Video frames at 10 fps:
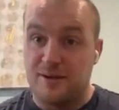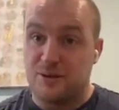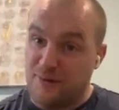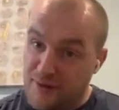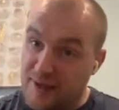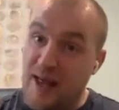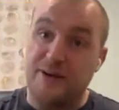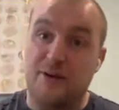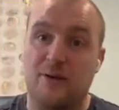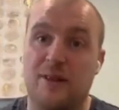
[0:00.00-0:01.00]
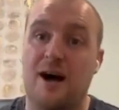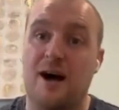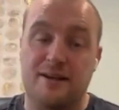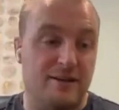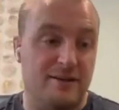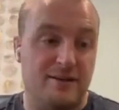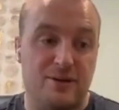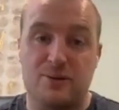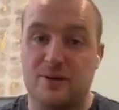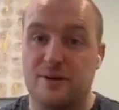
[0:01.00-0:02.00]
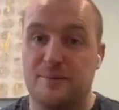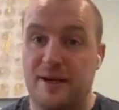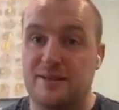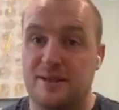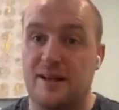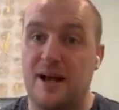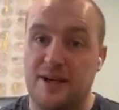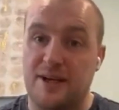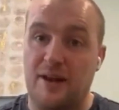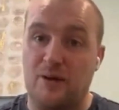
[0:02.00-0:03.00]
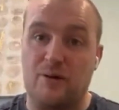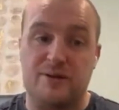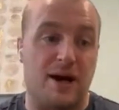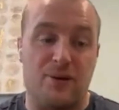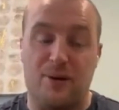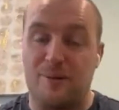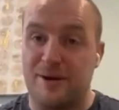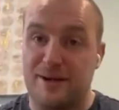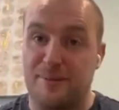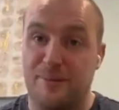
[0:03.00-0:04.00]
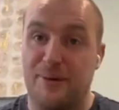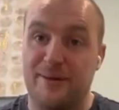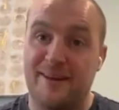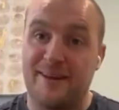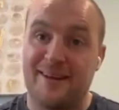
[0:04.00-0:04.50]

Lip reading: So if you landed on that, you're gonna basically either get knocked out or break a bone.